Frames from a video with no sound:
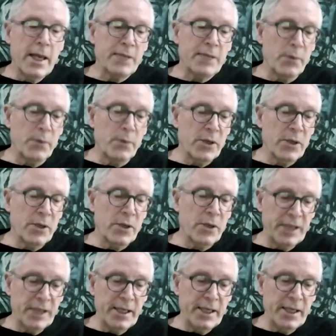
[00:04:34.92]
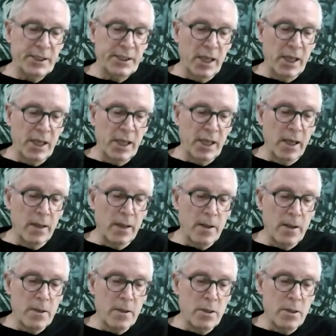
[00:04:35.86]
because these
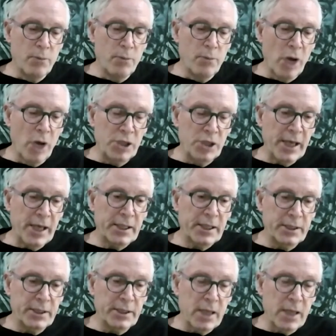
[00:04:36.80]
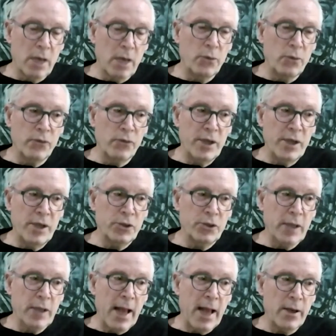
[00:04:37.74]
projects done with regional
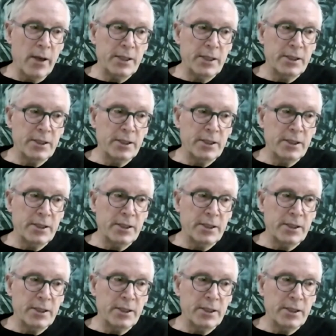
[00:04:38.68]
galleries,